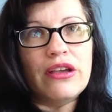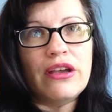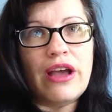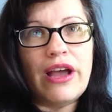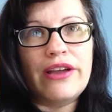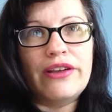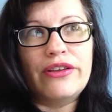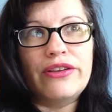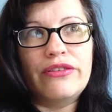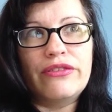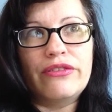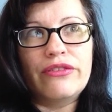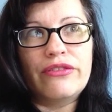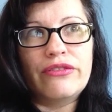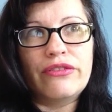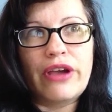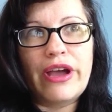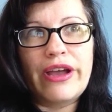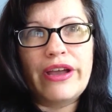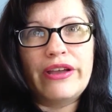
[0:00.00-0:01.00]
I
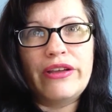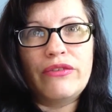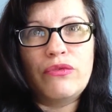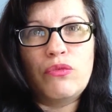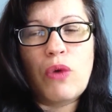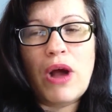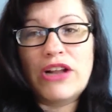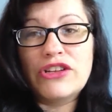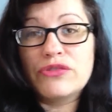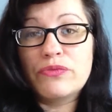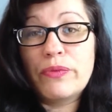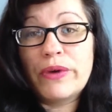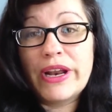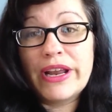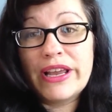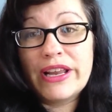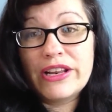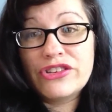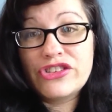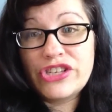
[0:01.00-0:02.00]
I watch them when
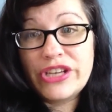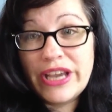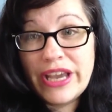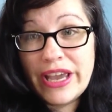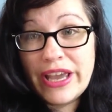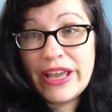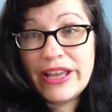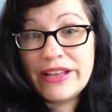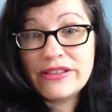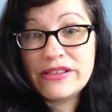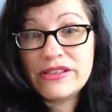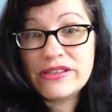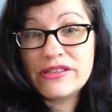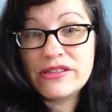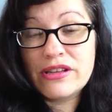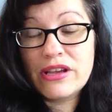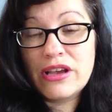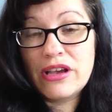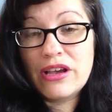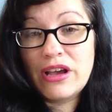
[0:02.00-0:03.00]
I get a
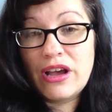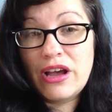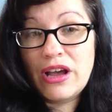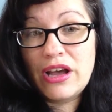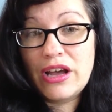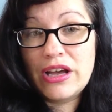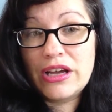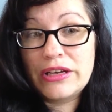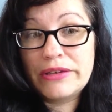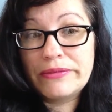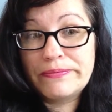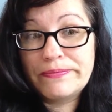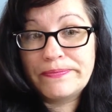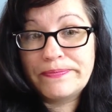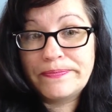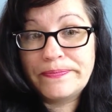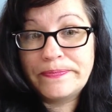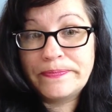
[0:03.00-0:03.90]
chance, um,